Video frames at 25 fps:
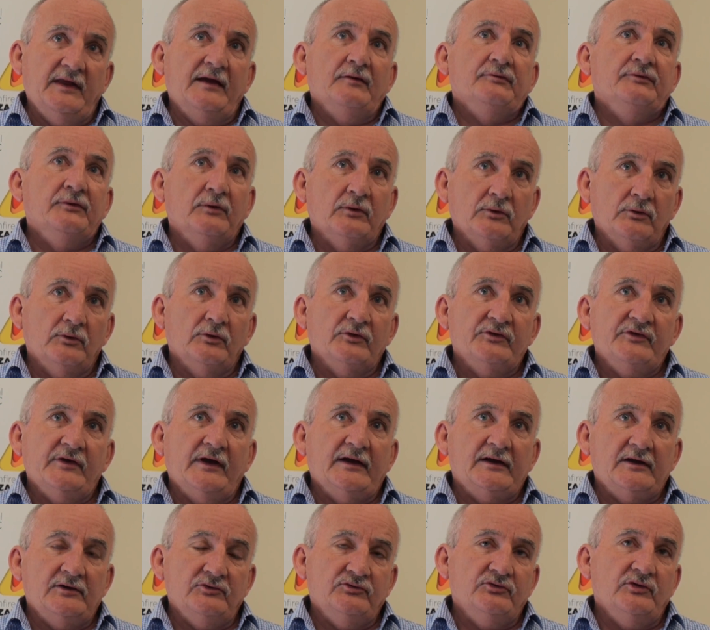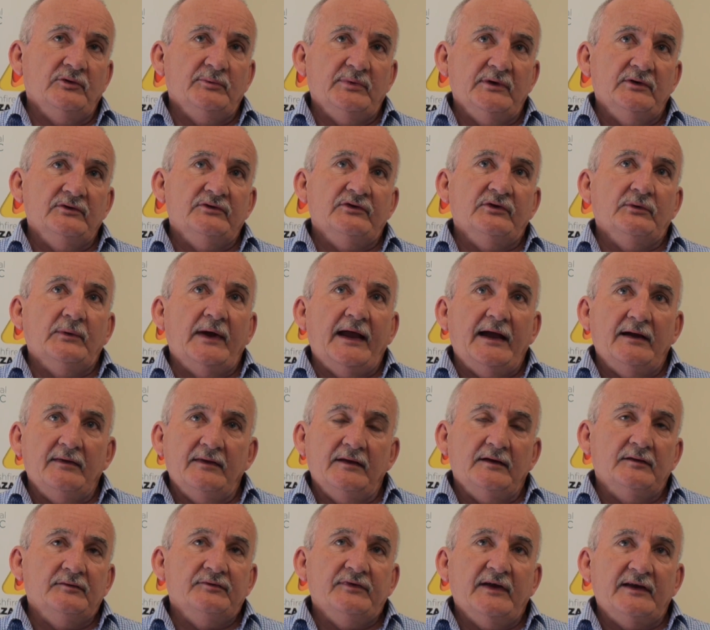therefore also contribute to how
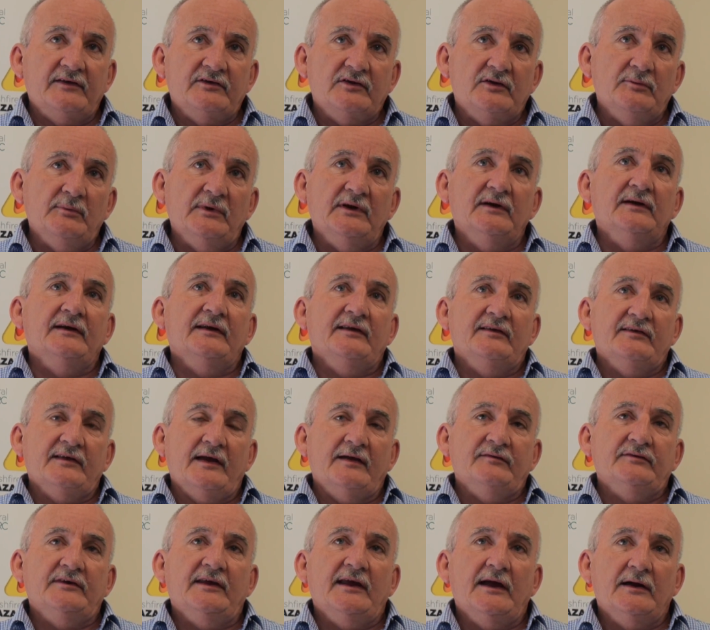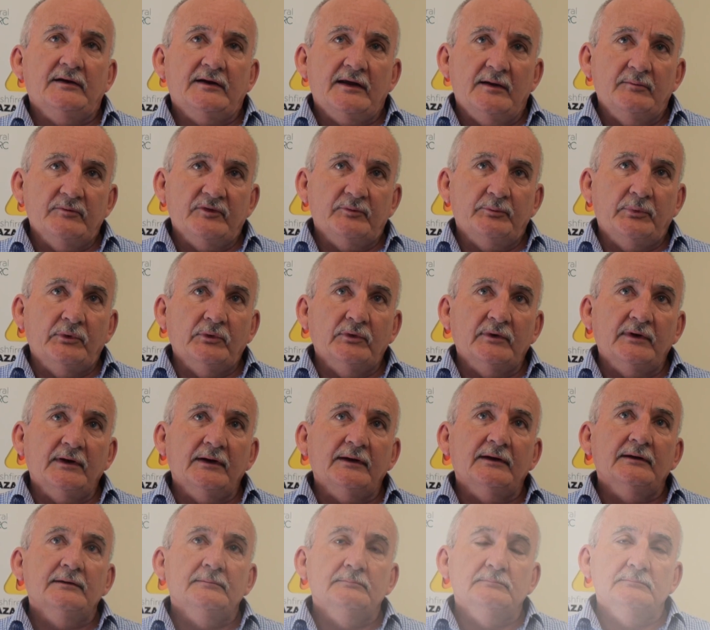that affects community safety outcomes
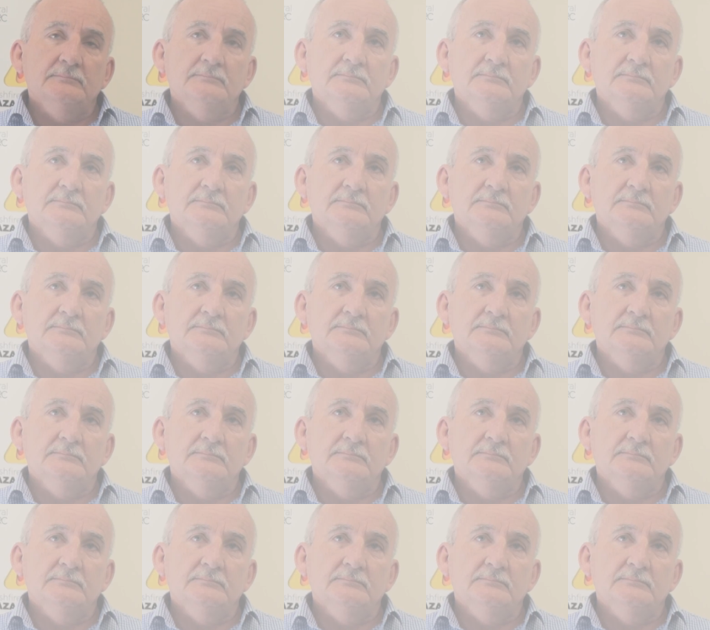broadly.